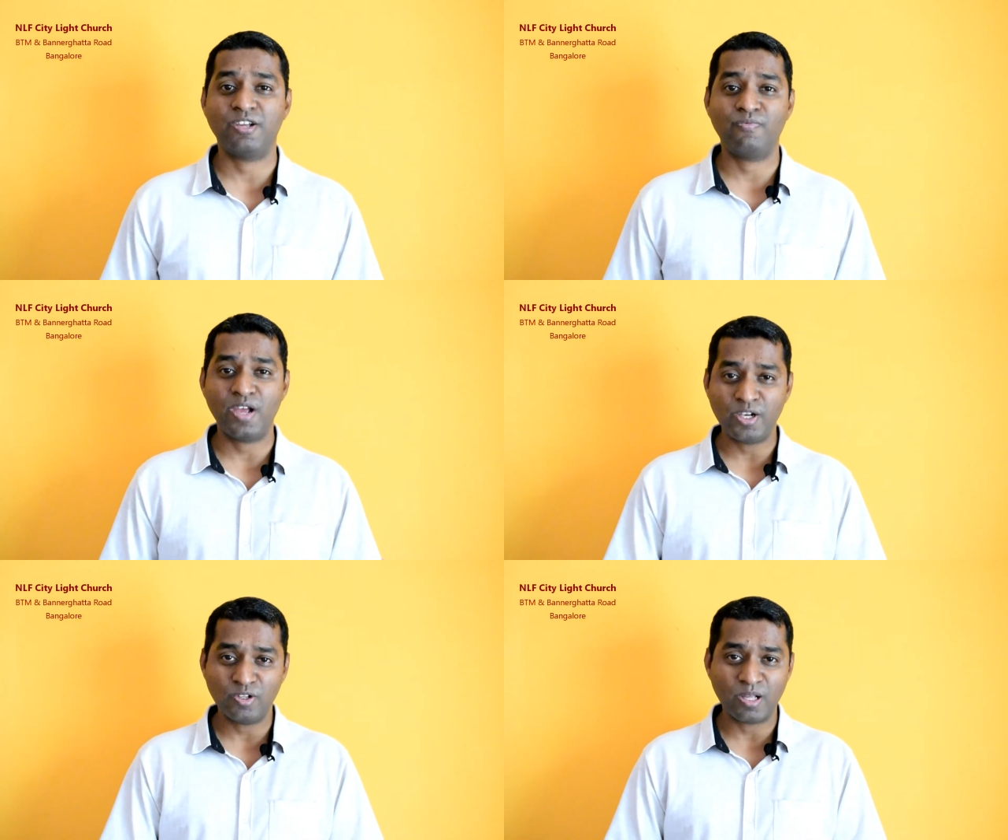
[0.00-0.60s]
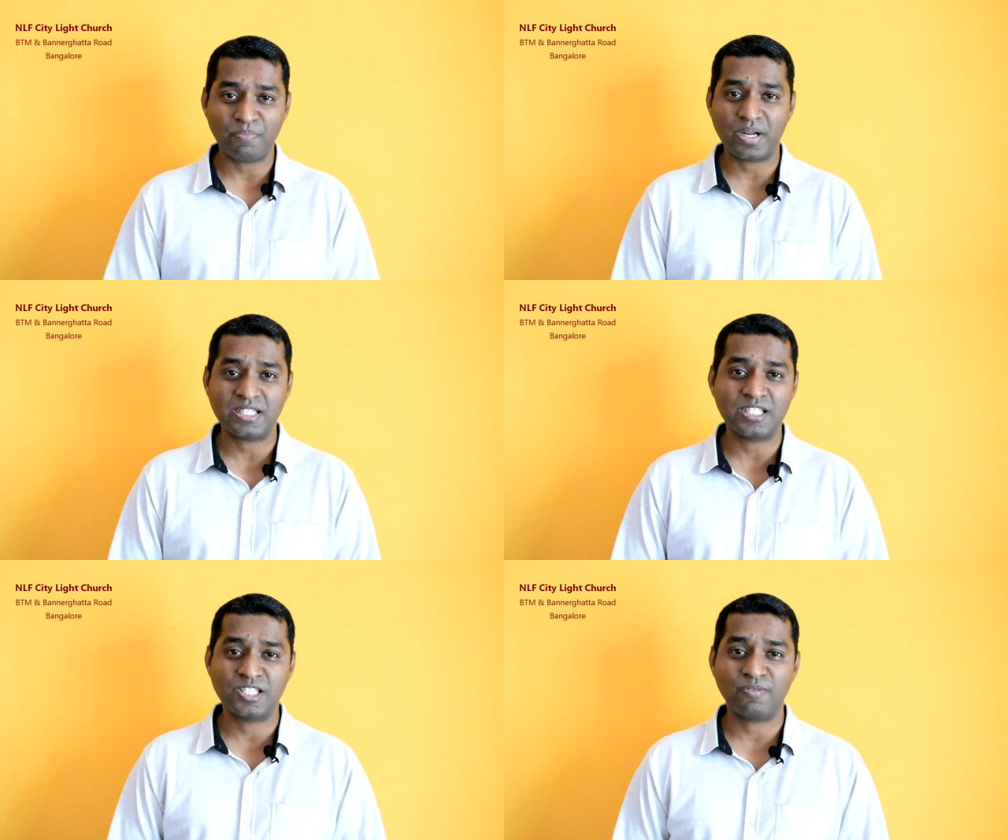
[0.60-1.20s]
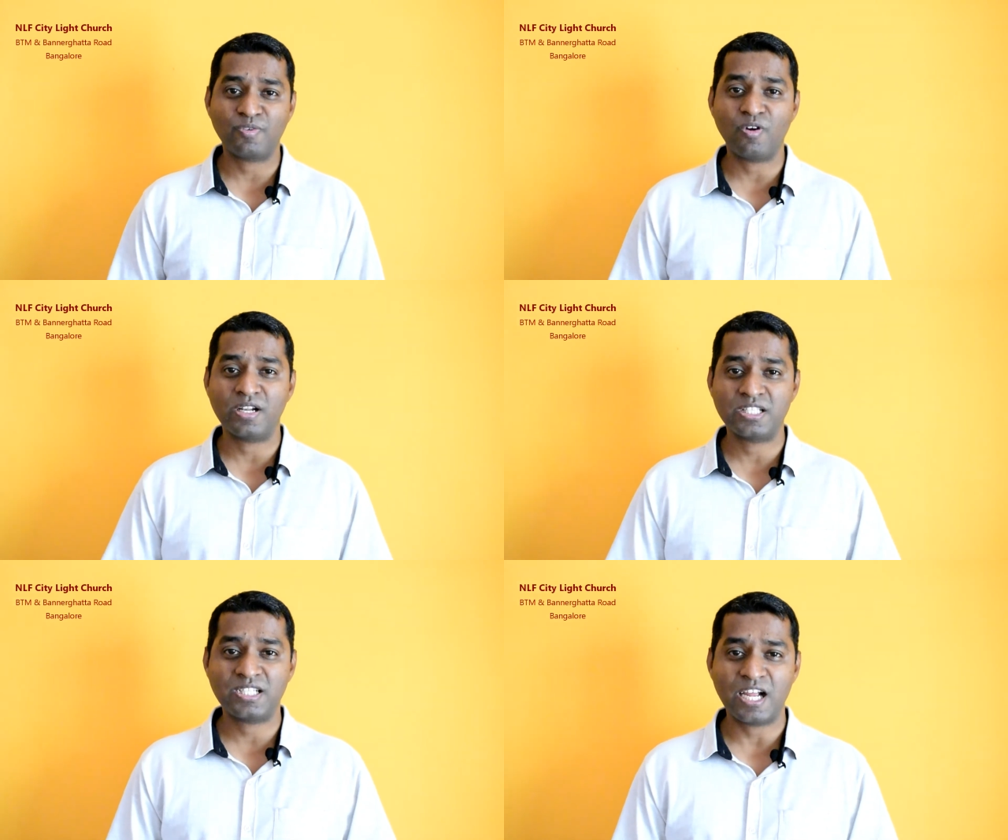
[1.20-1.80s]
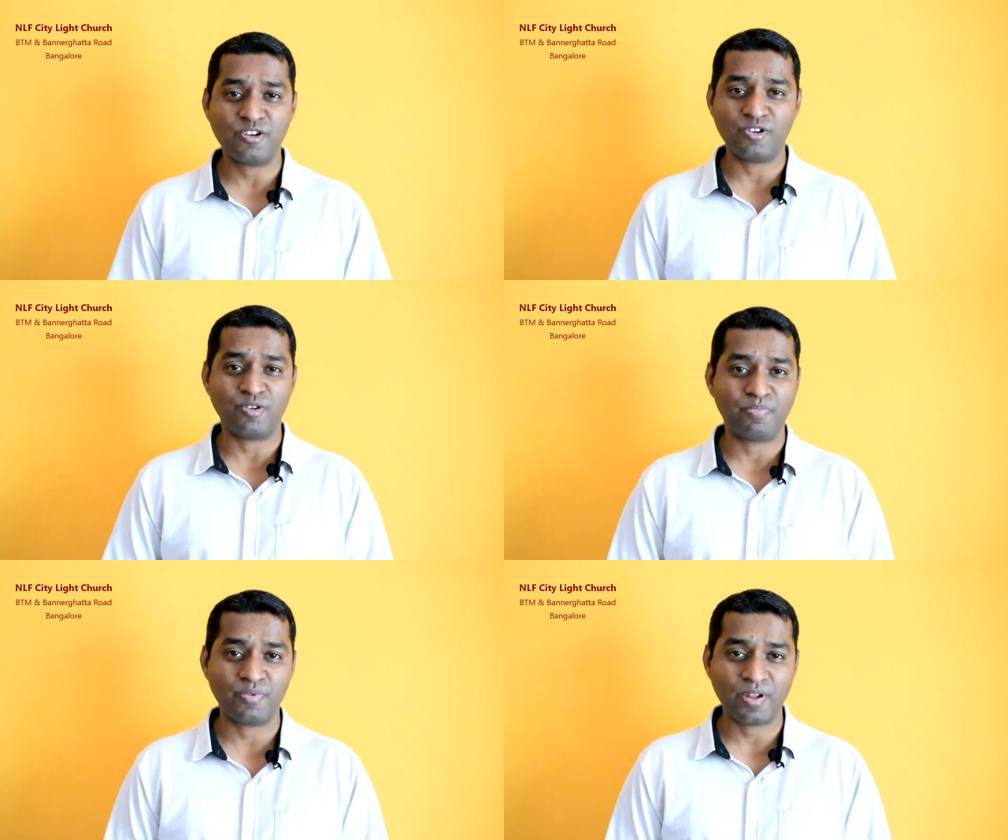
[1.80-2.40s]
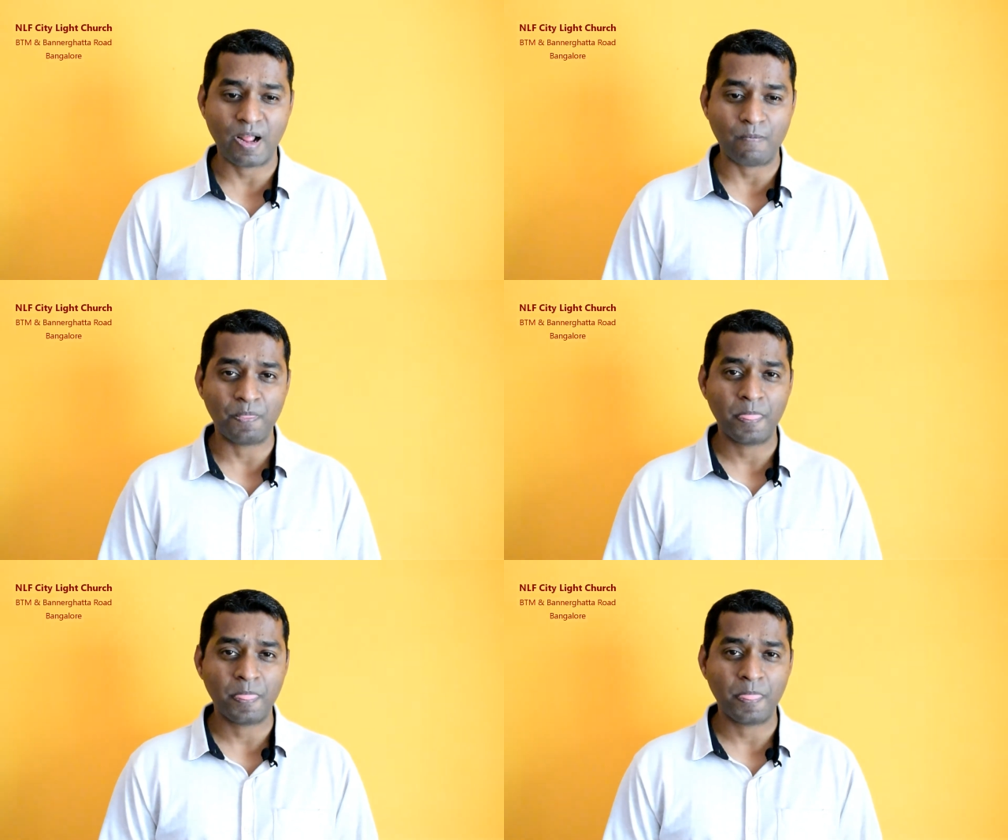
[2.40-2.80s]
She went to the presence of God and started to pray.